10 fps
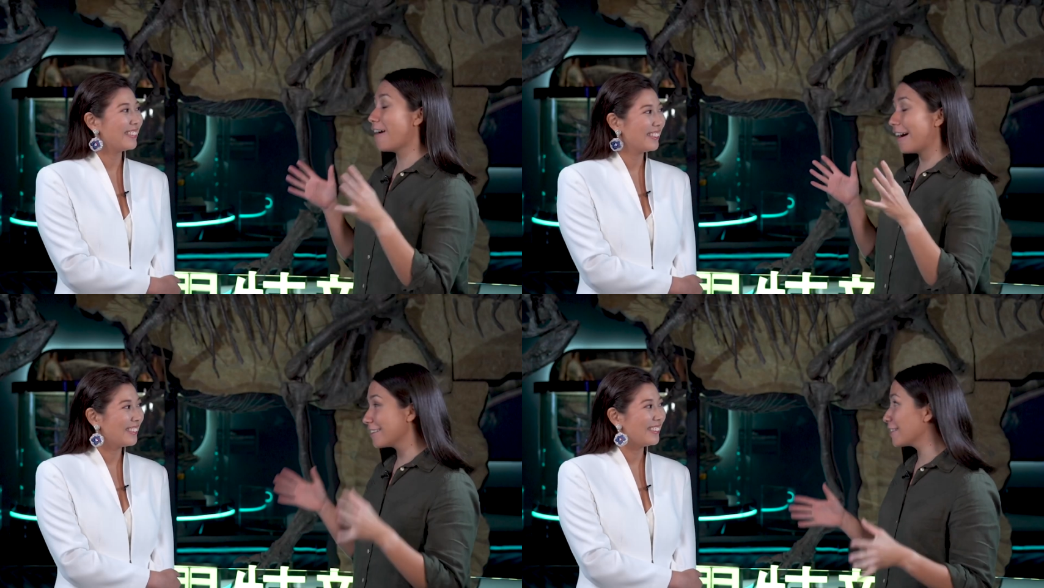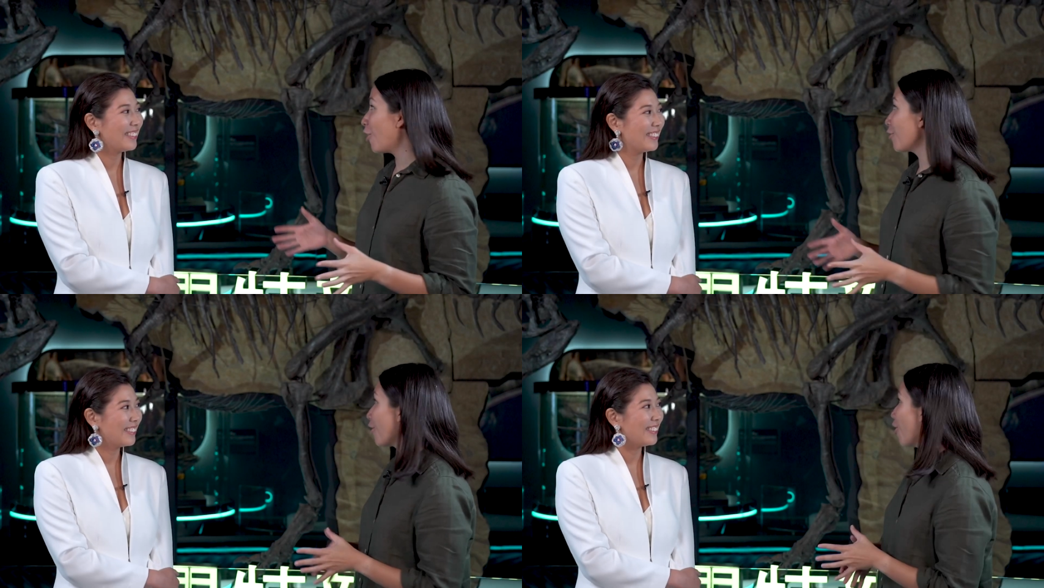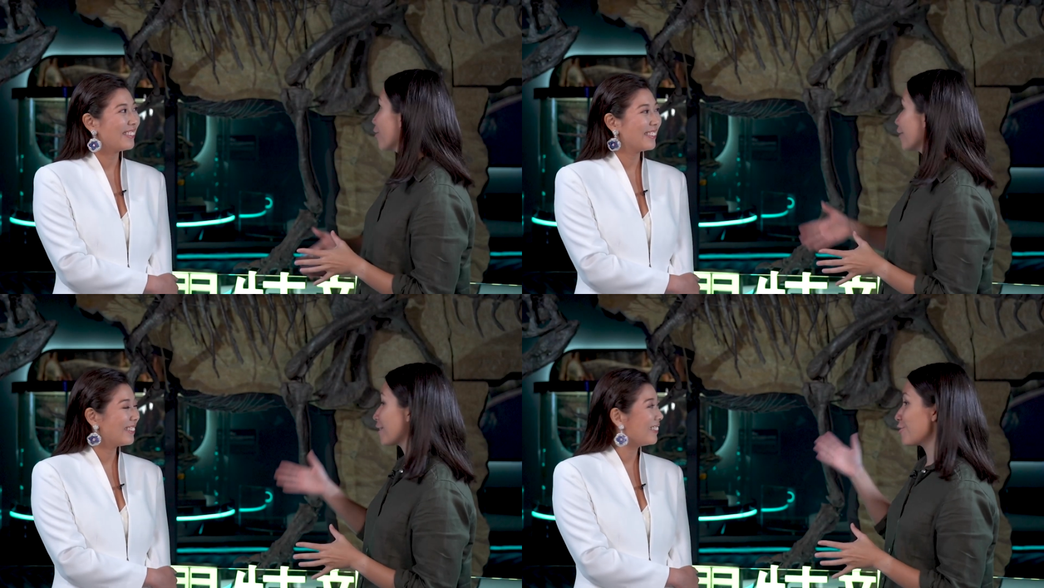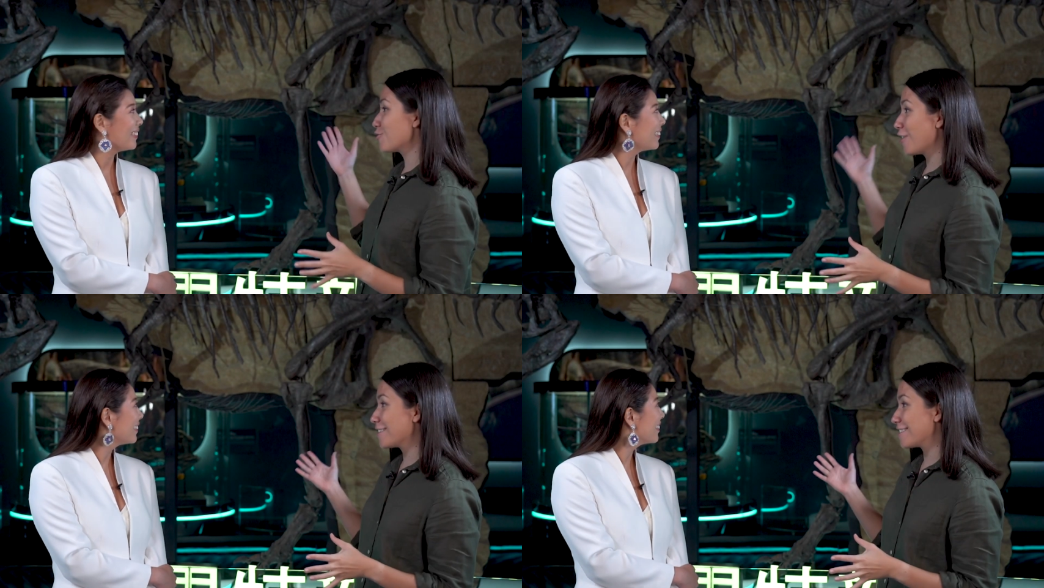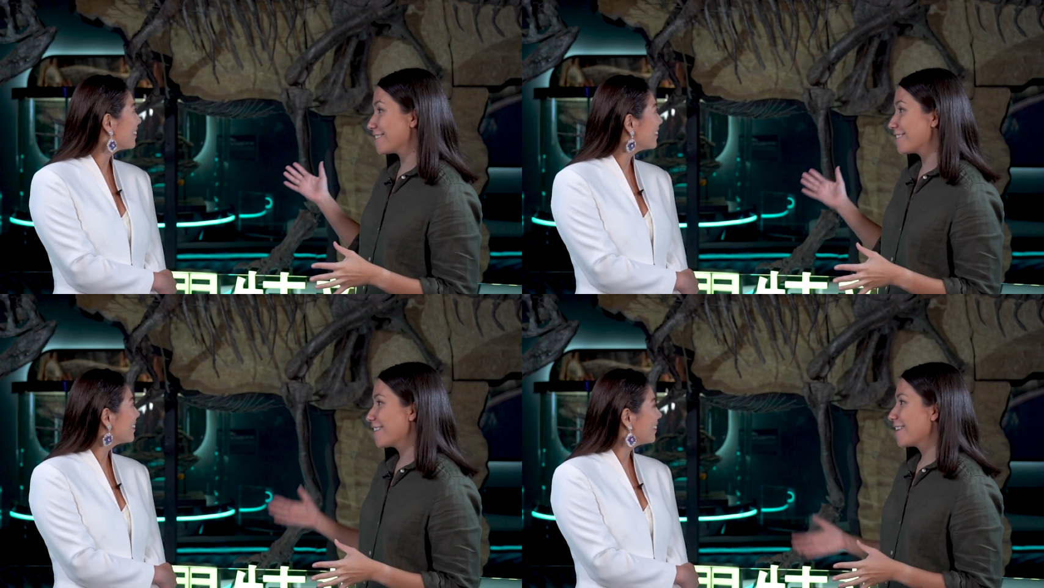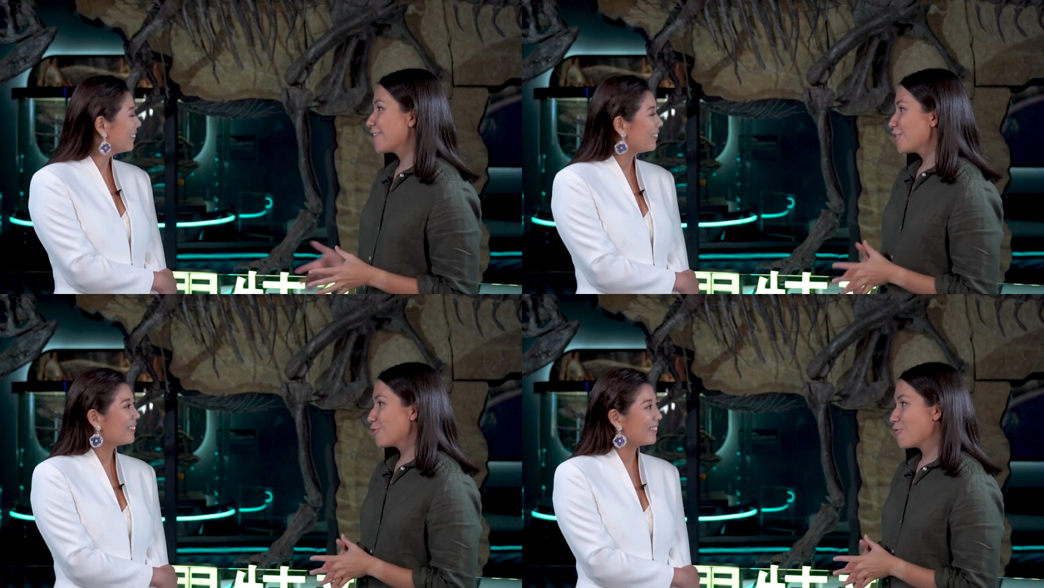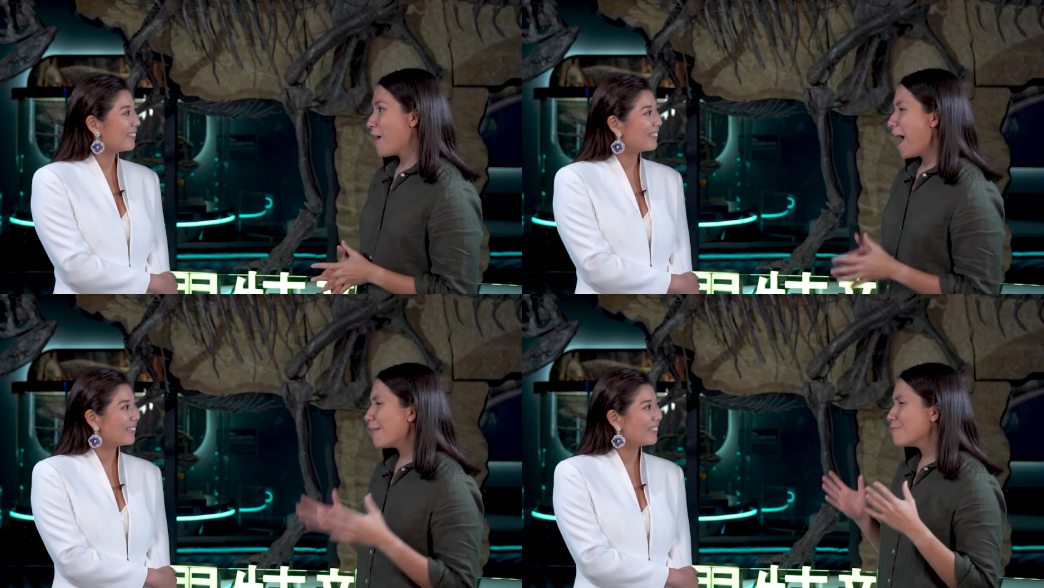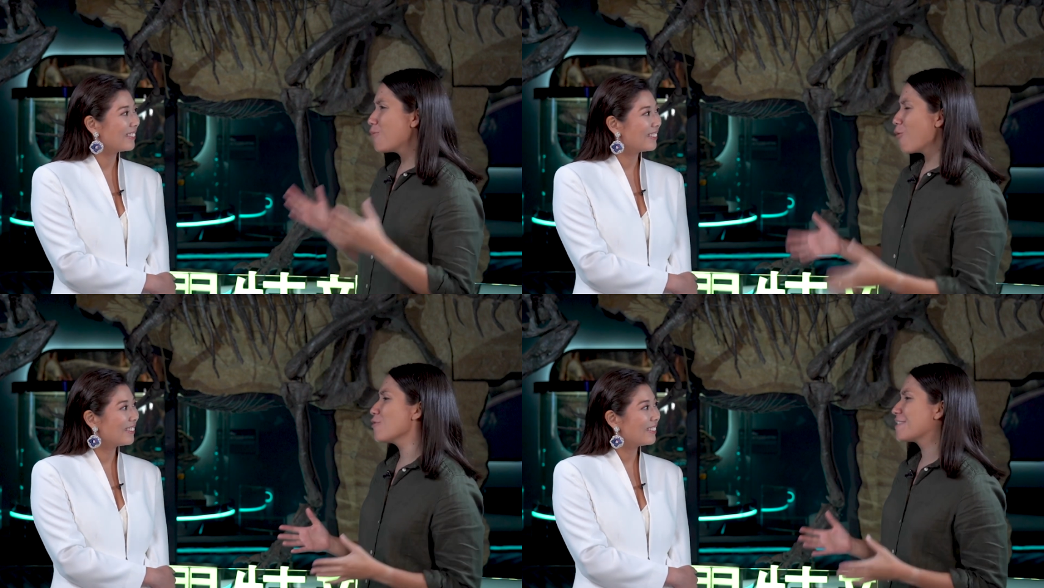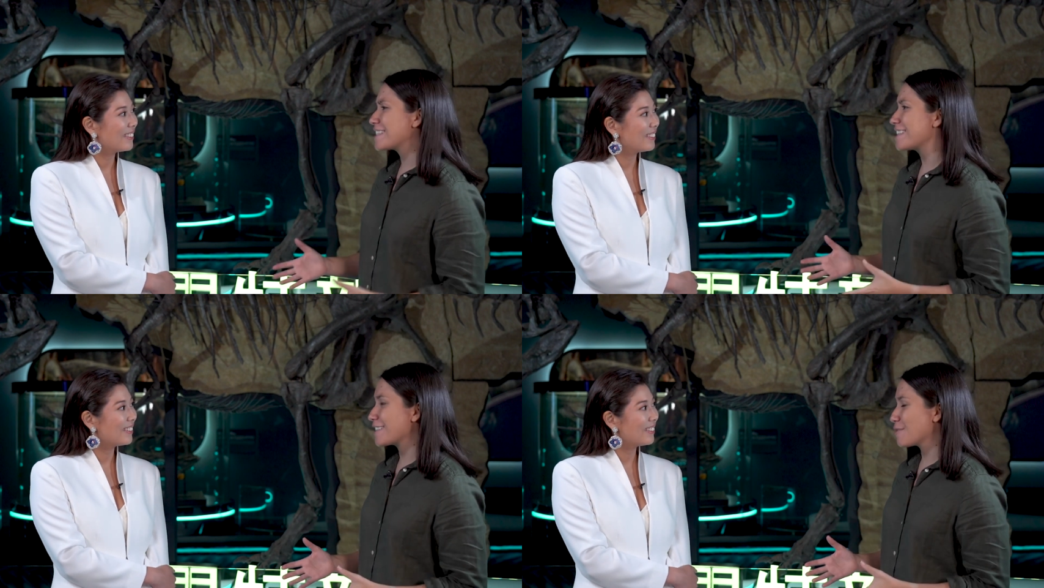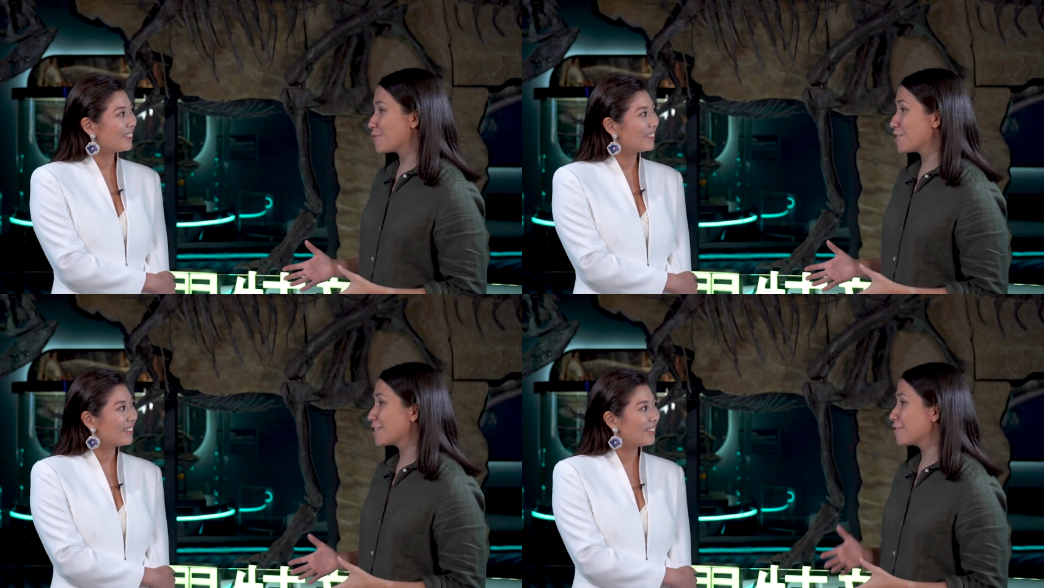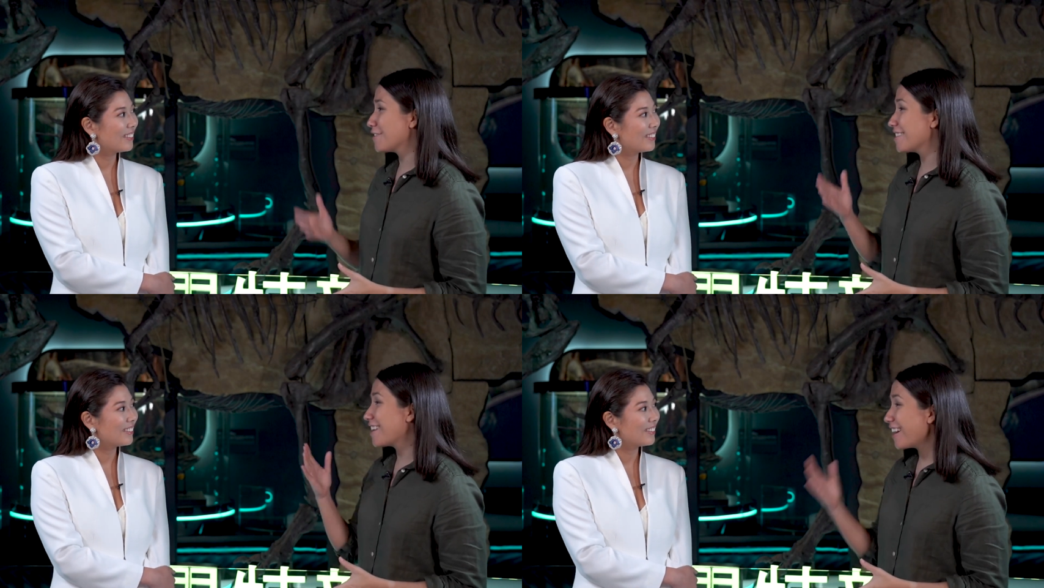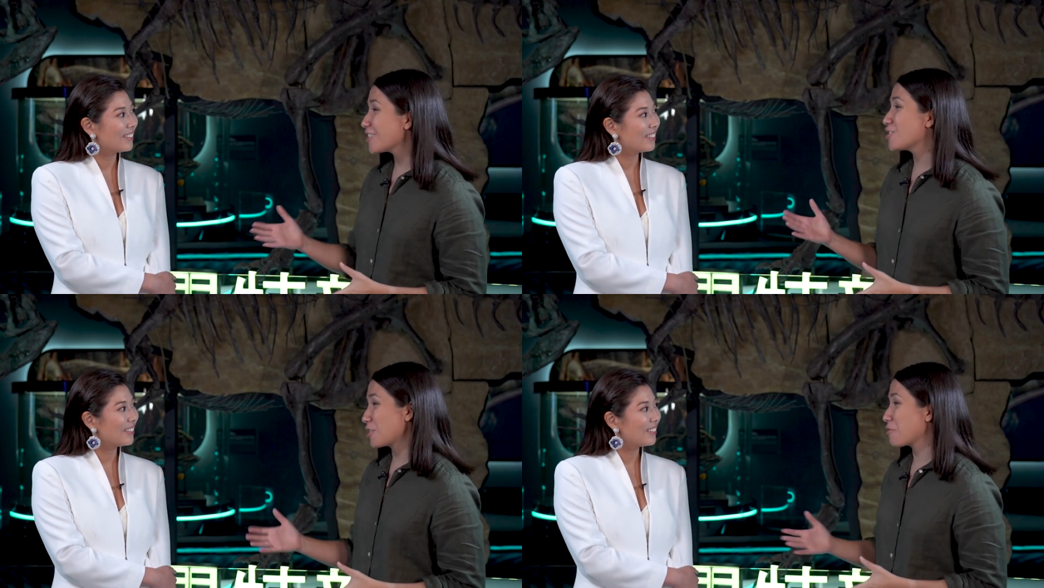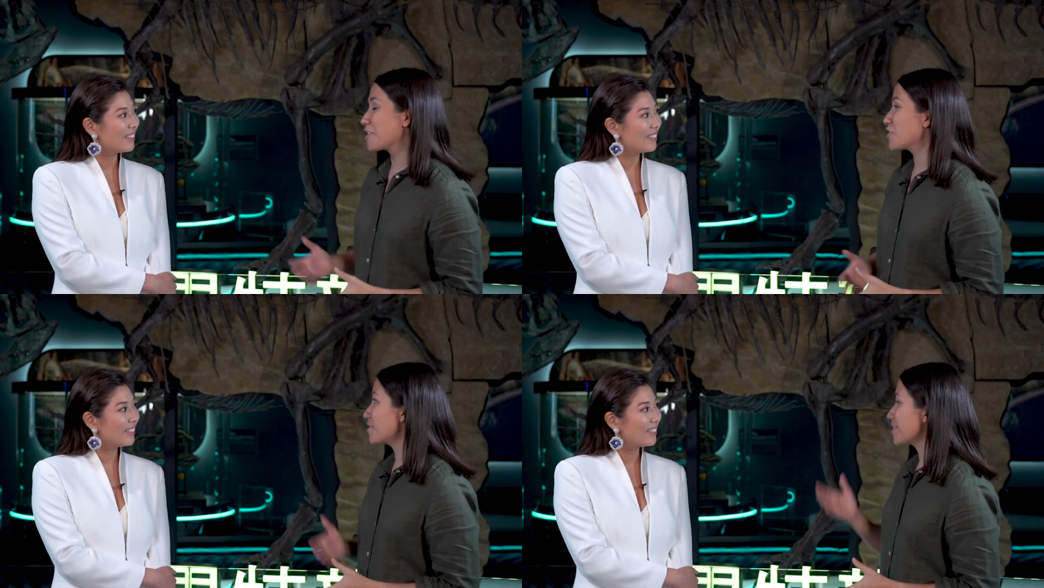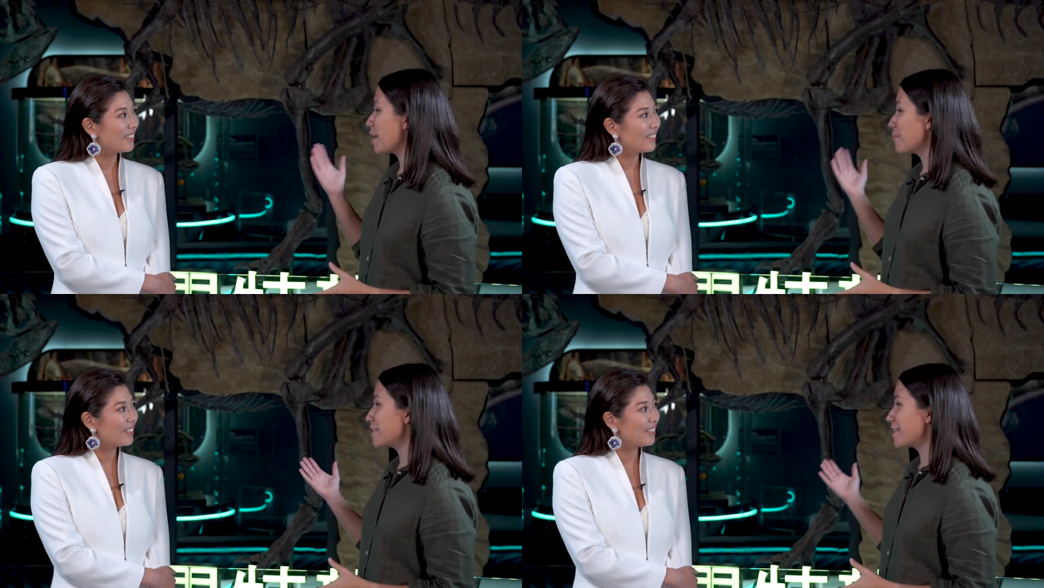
Speaker 1: finally in Hong Kong constructed. You know, how important is this, particularly for the younger generation, to come and